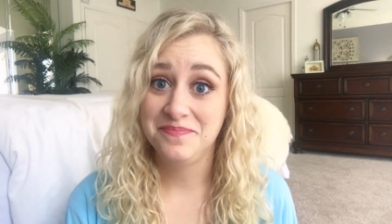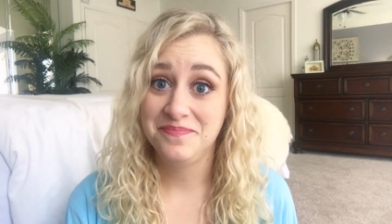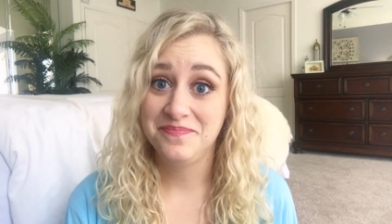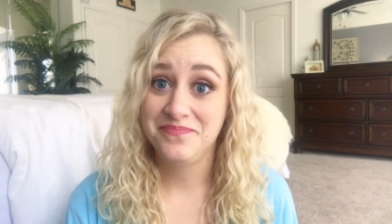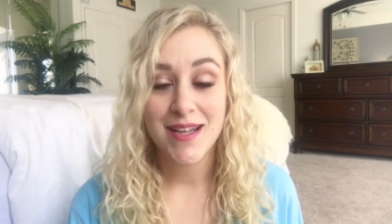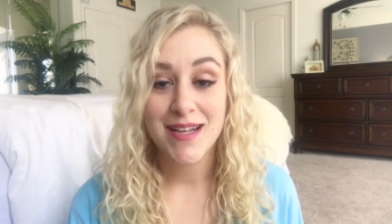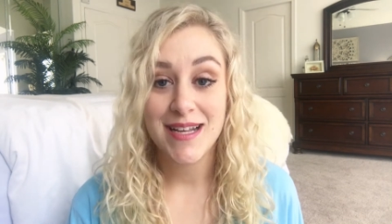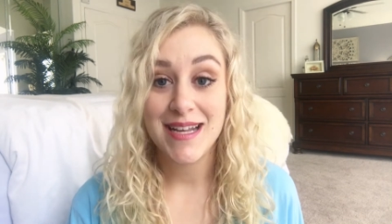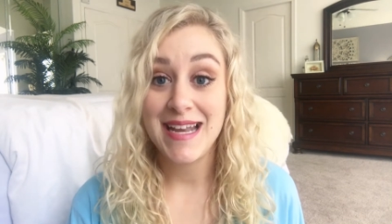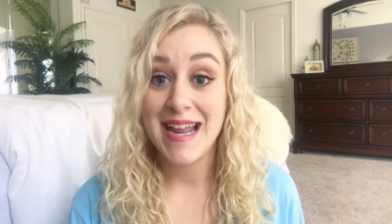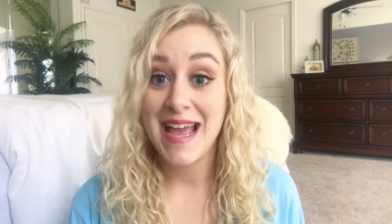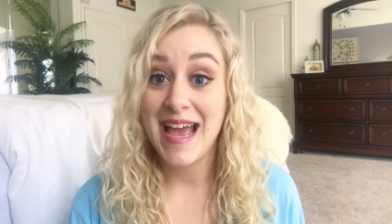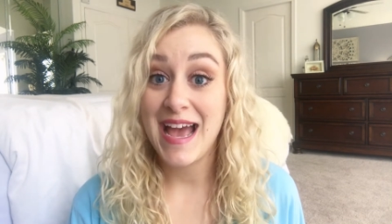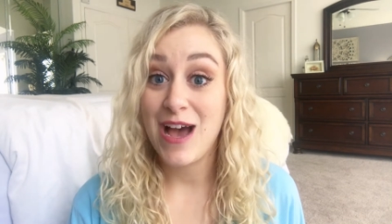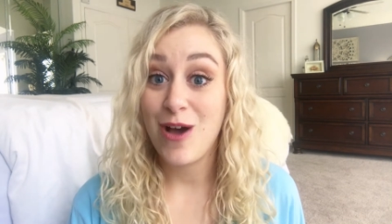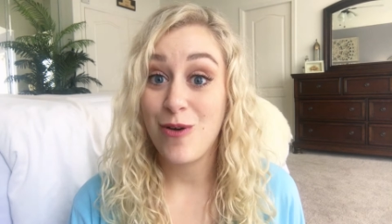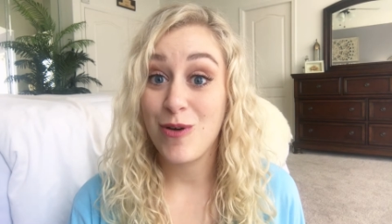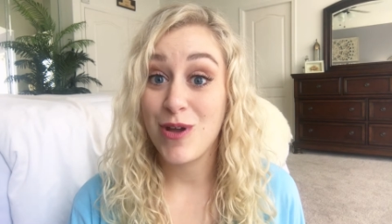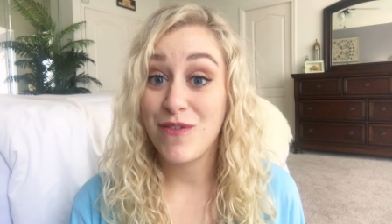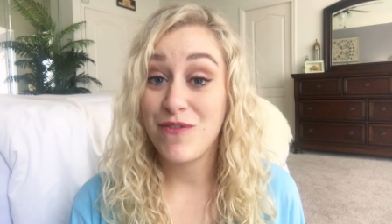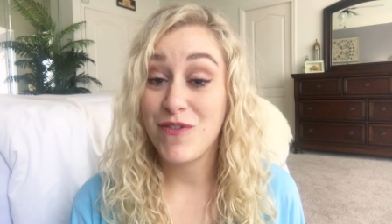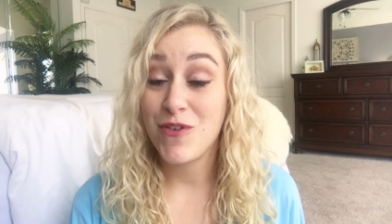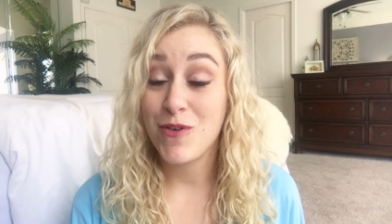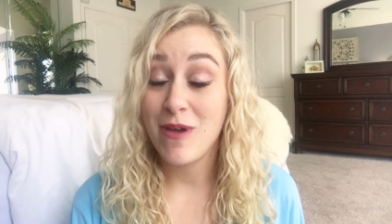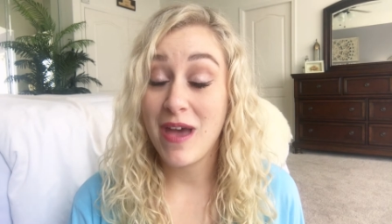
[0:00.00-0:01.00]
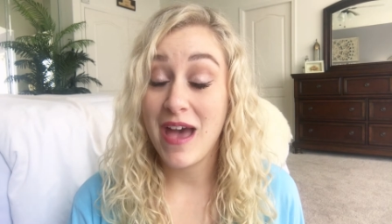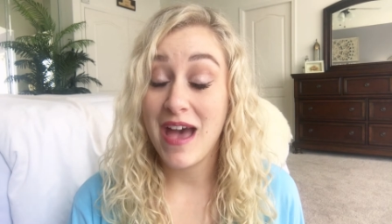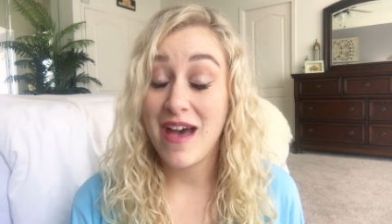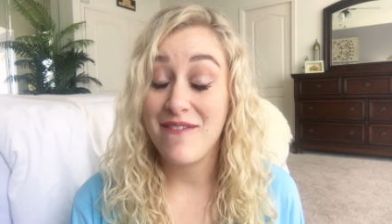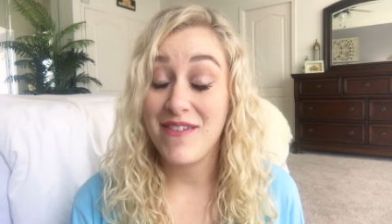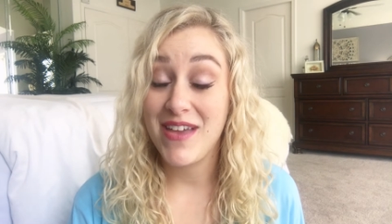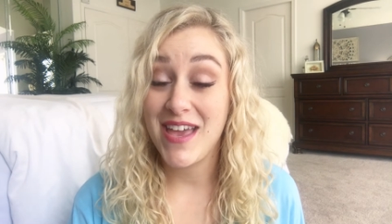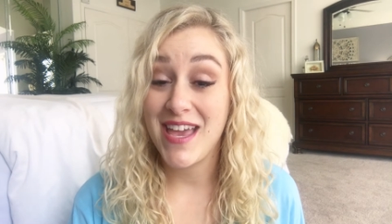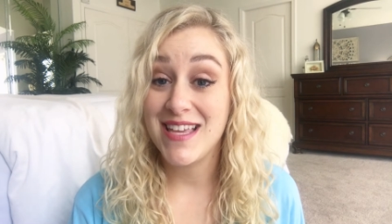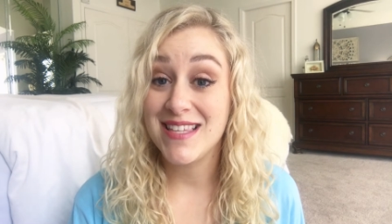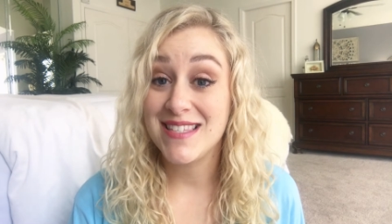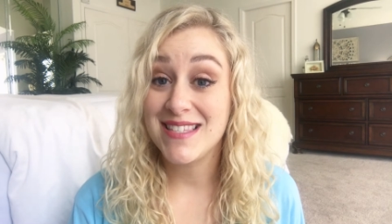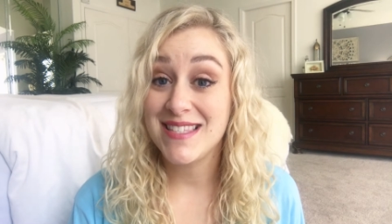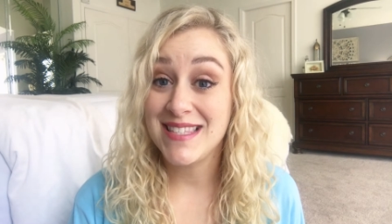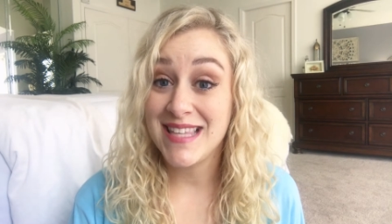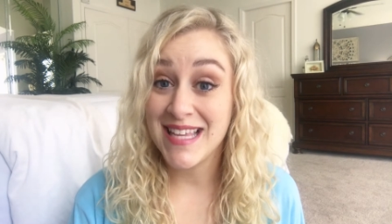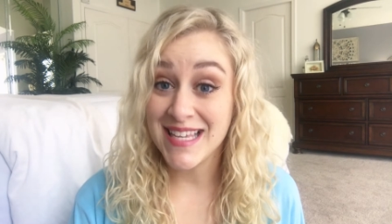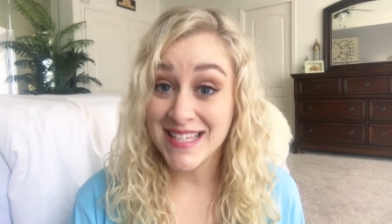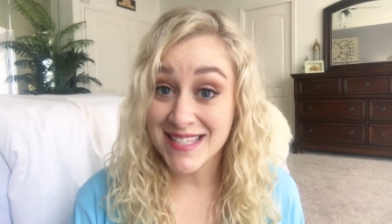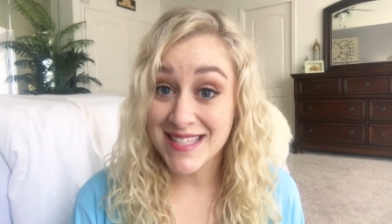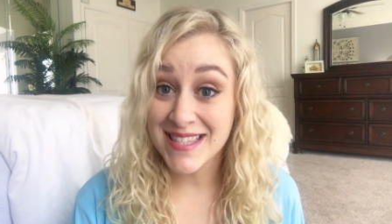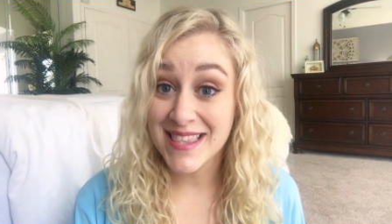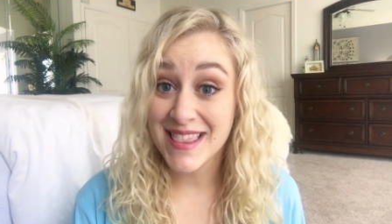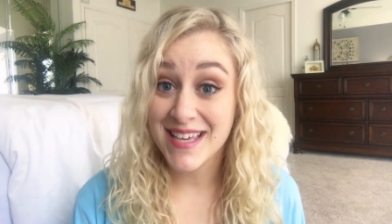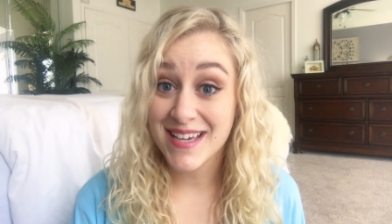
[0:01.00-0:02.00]
Now, if you have a
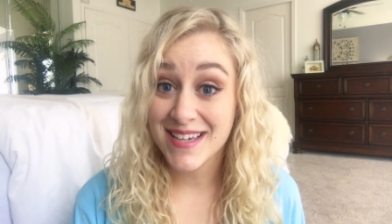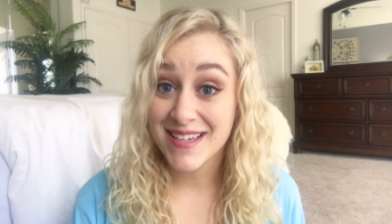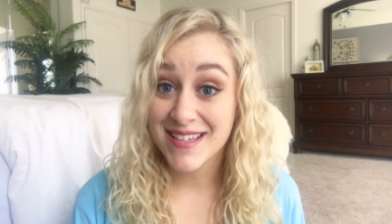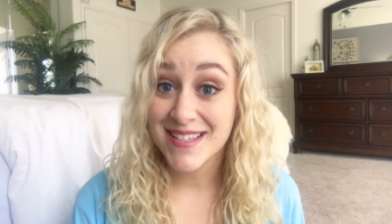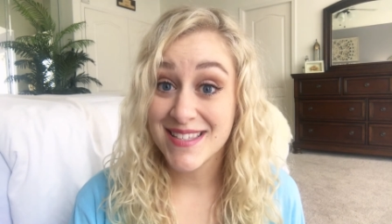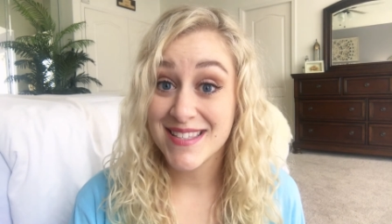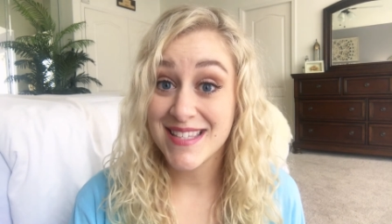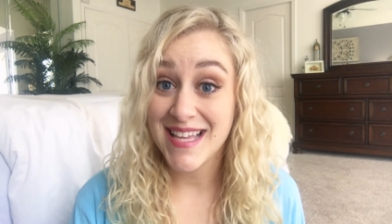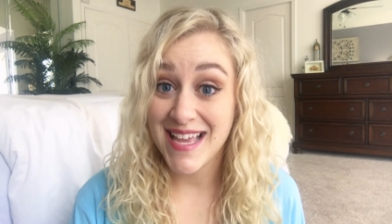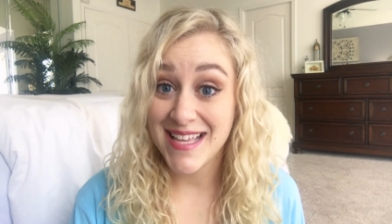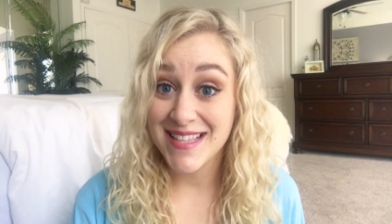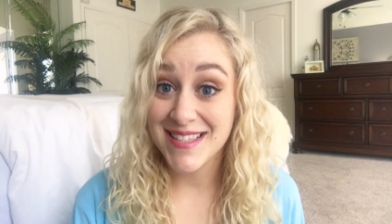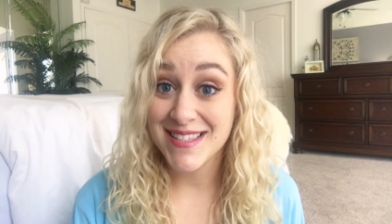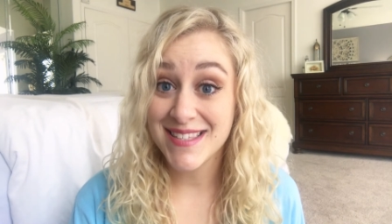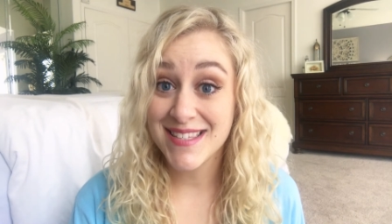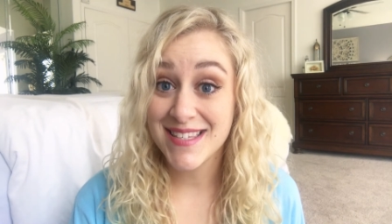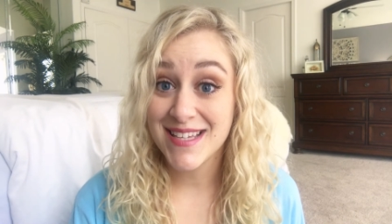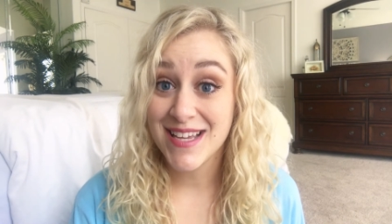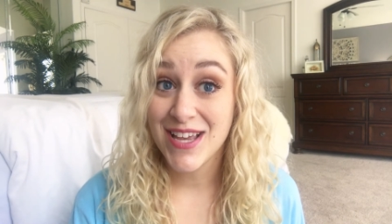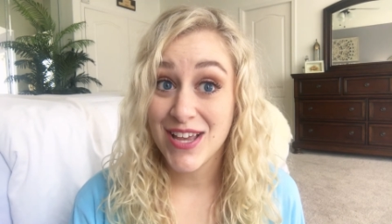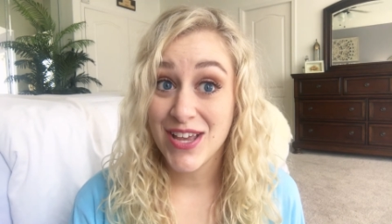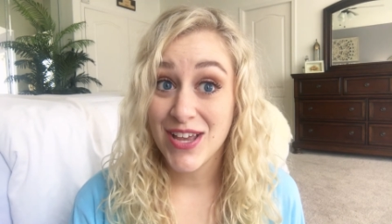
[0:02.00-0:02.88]
6th sense,